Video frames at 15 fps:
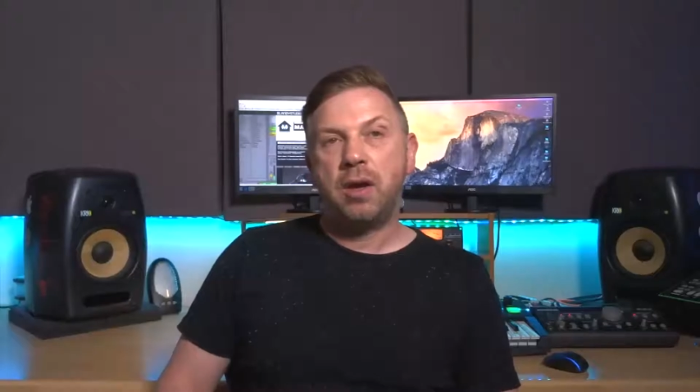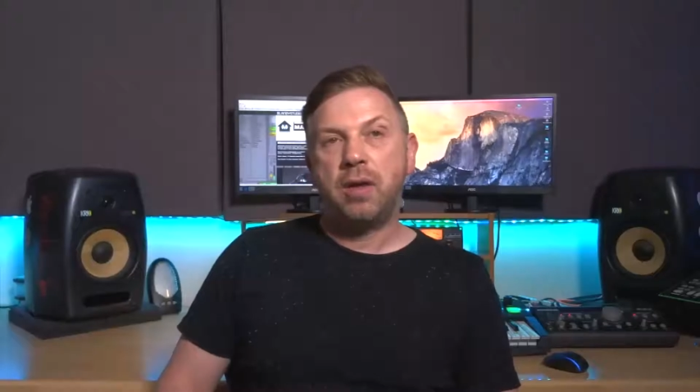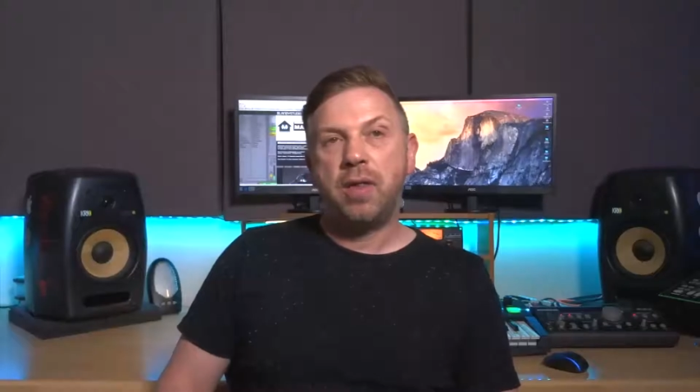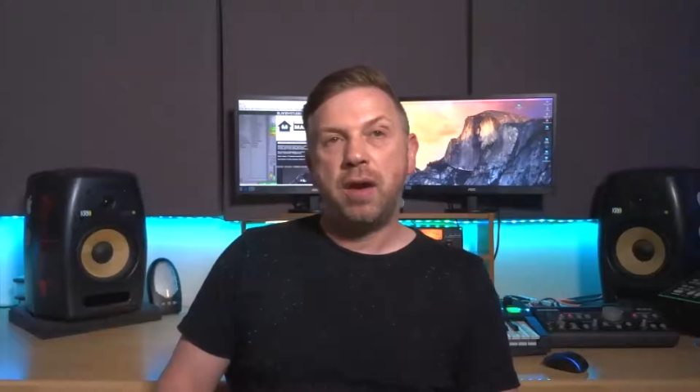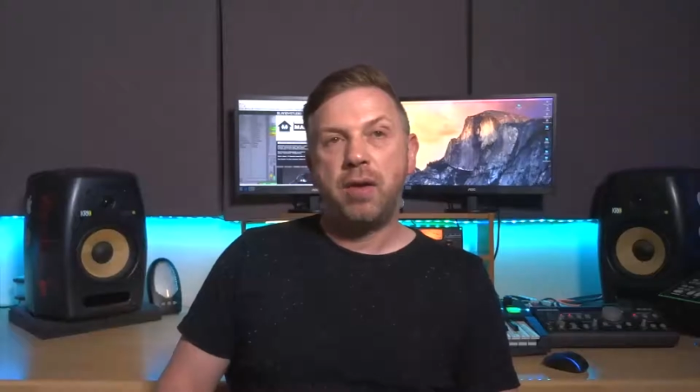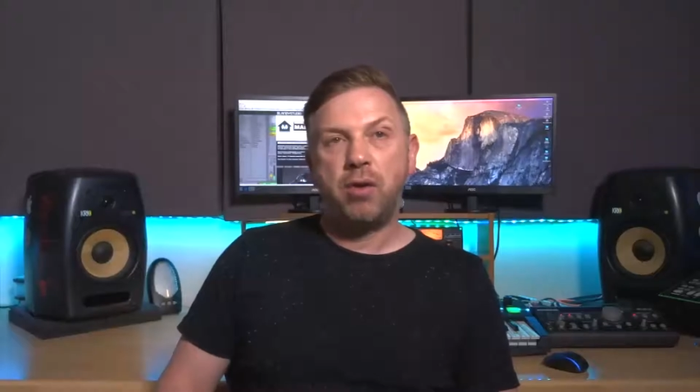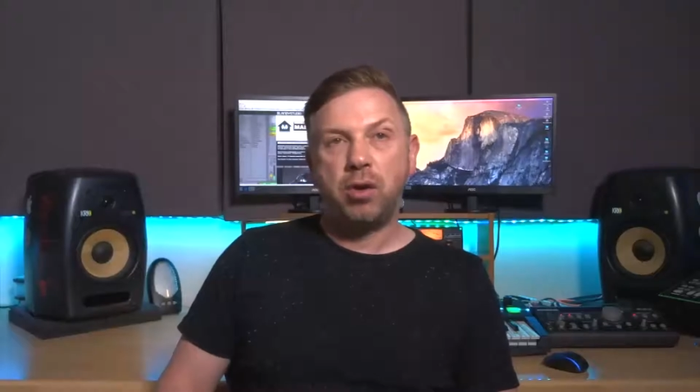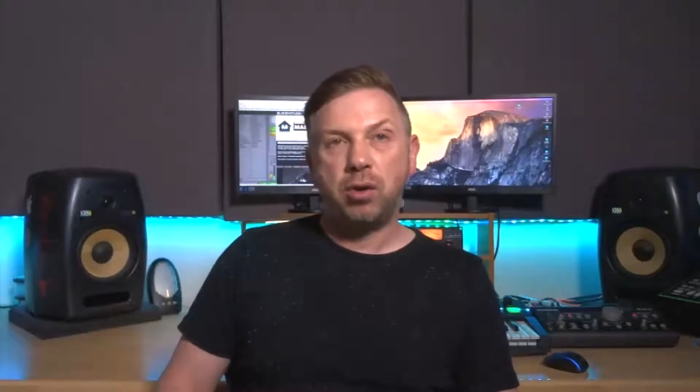
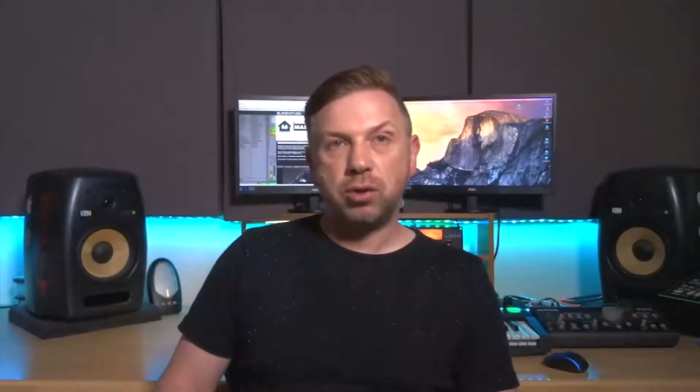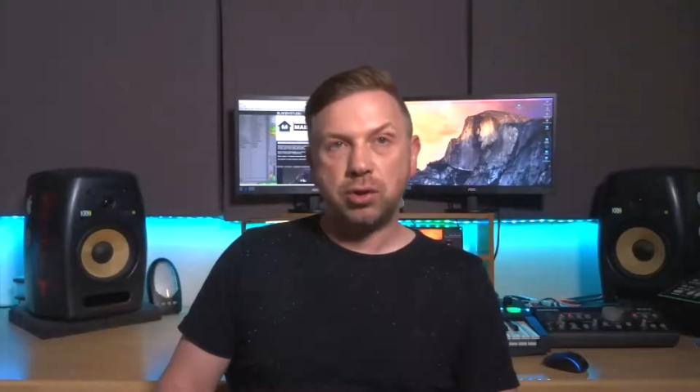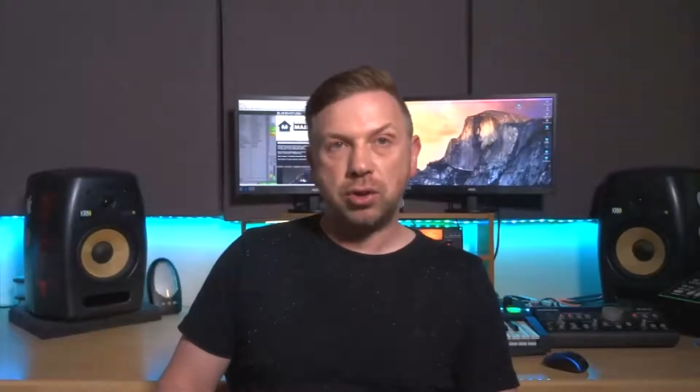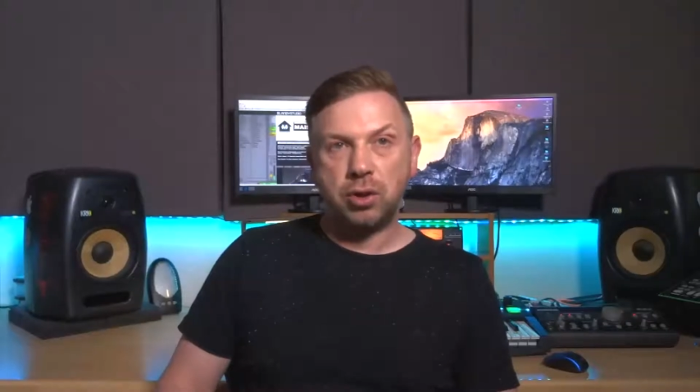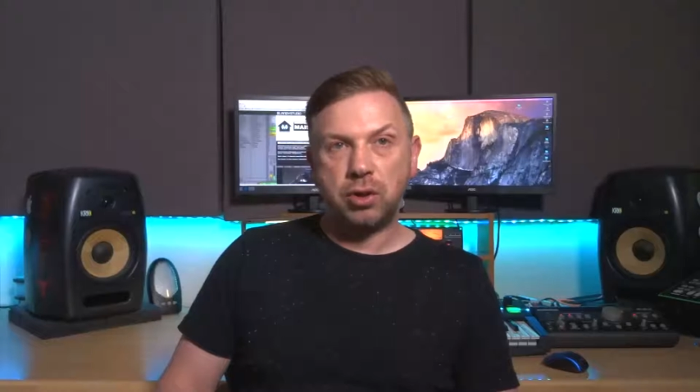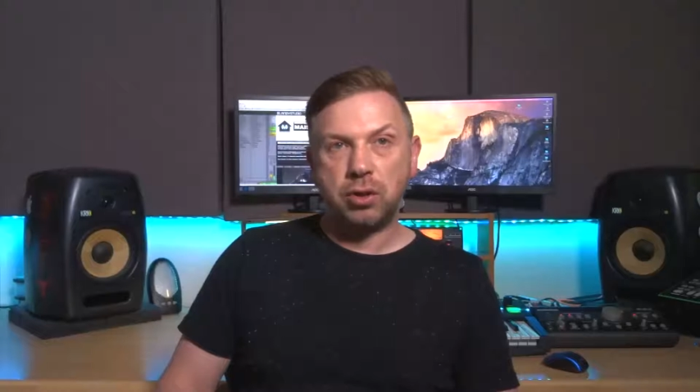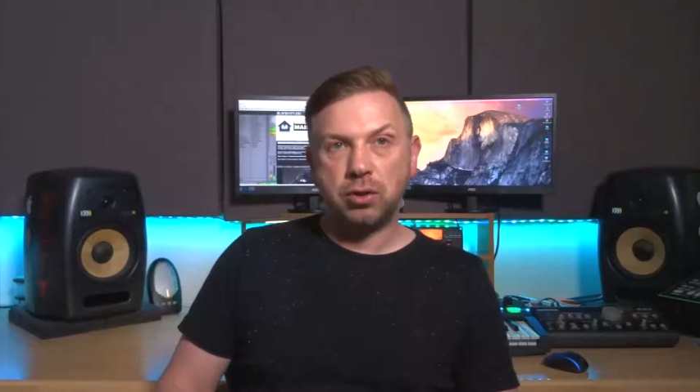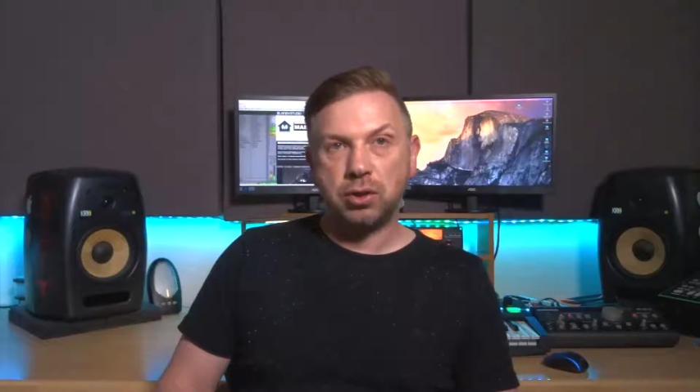there are
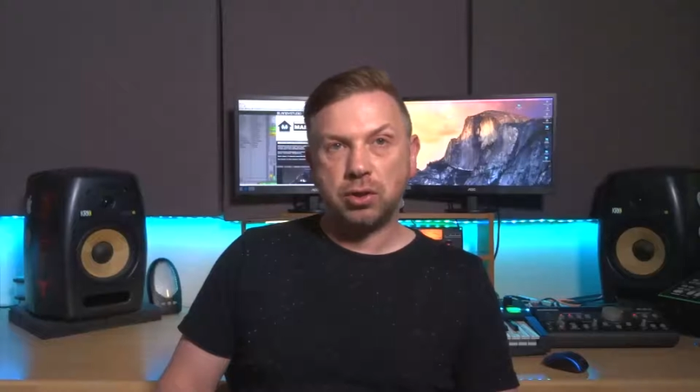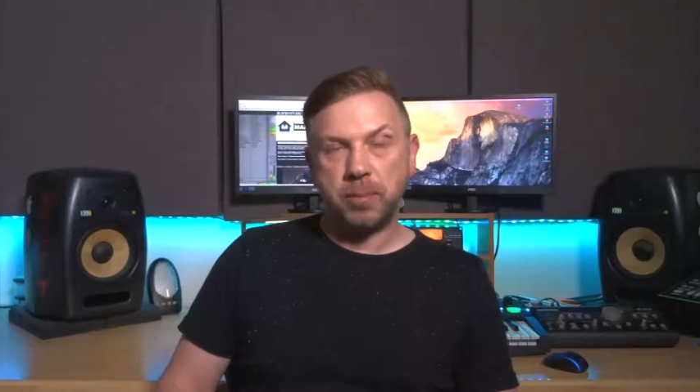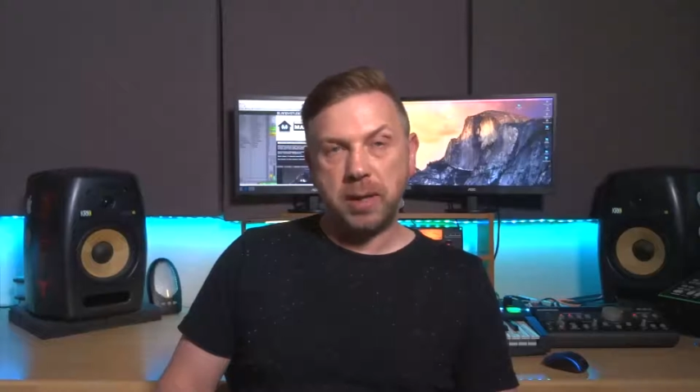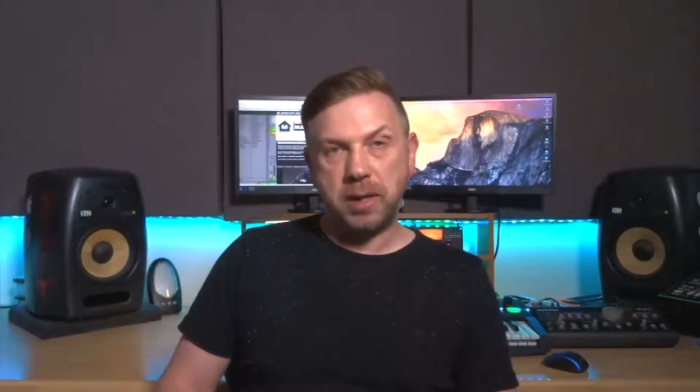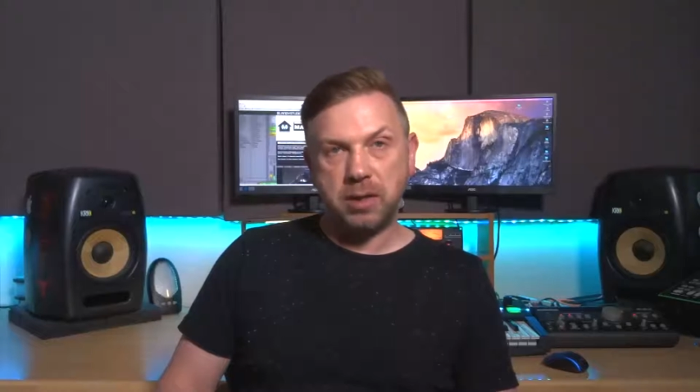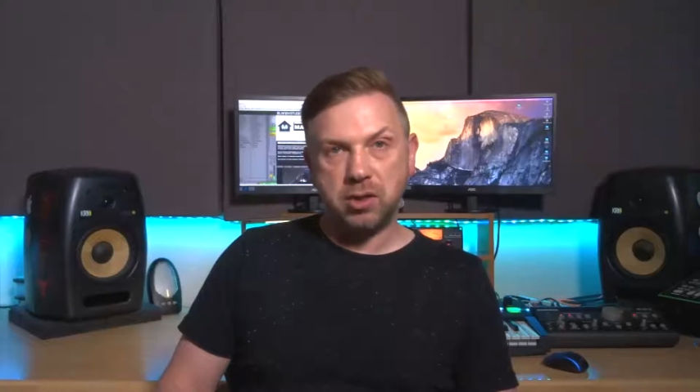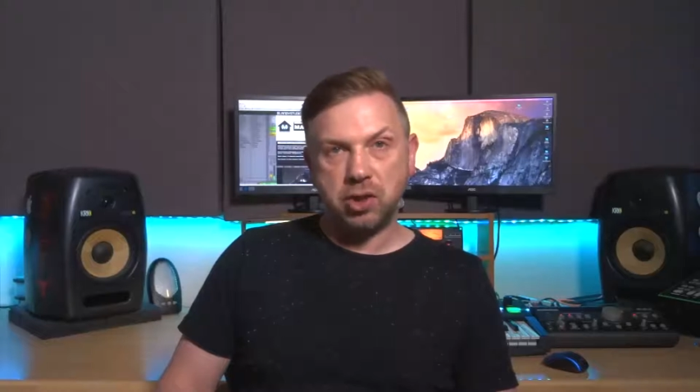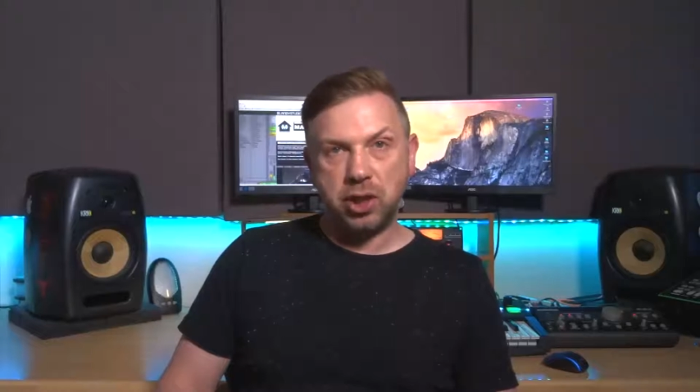also some
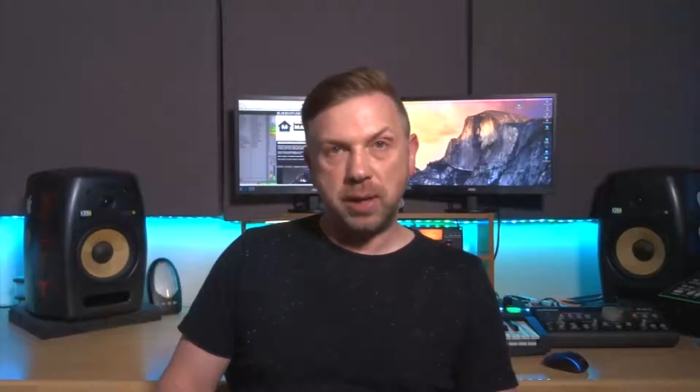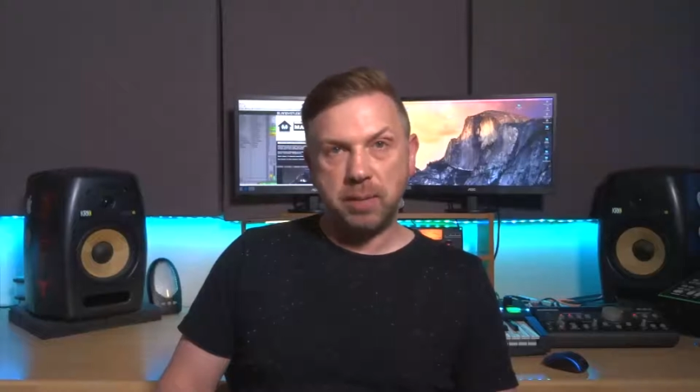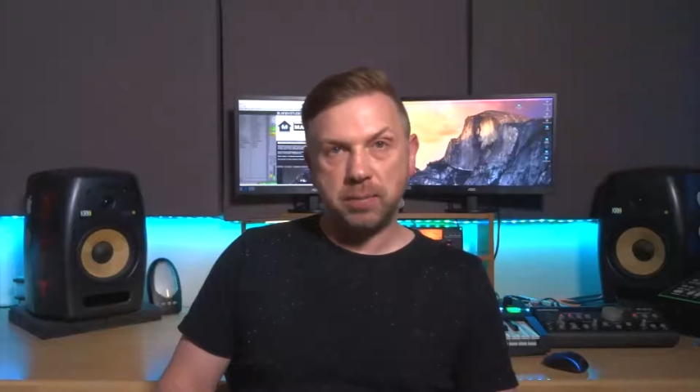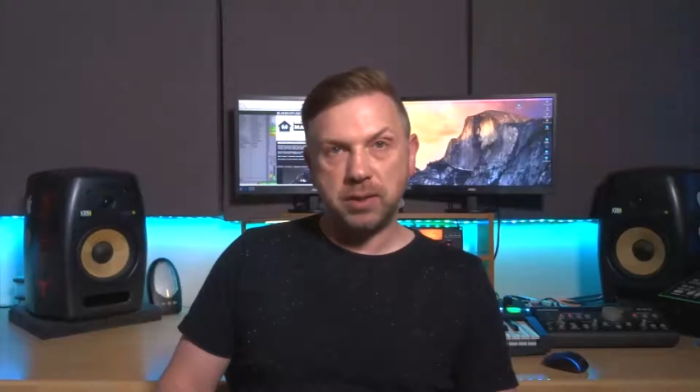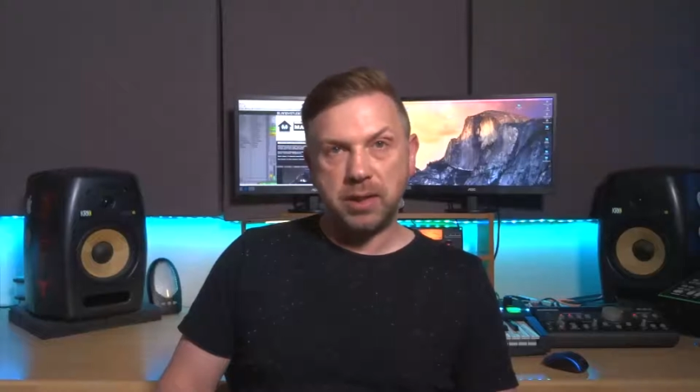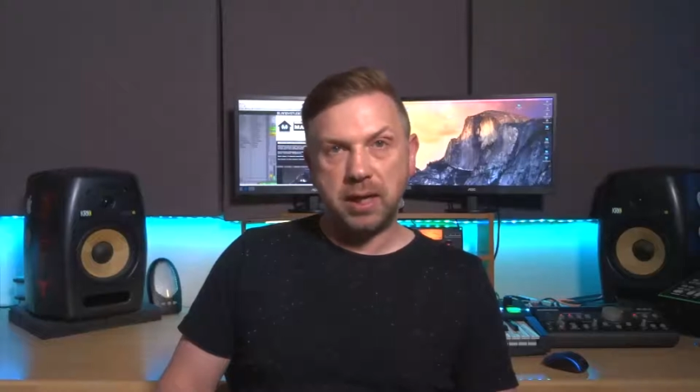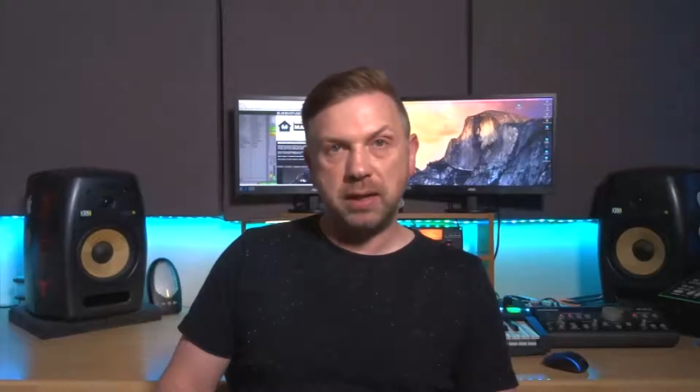hidden gems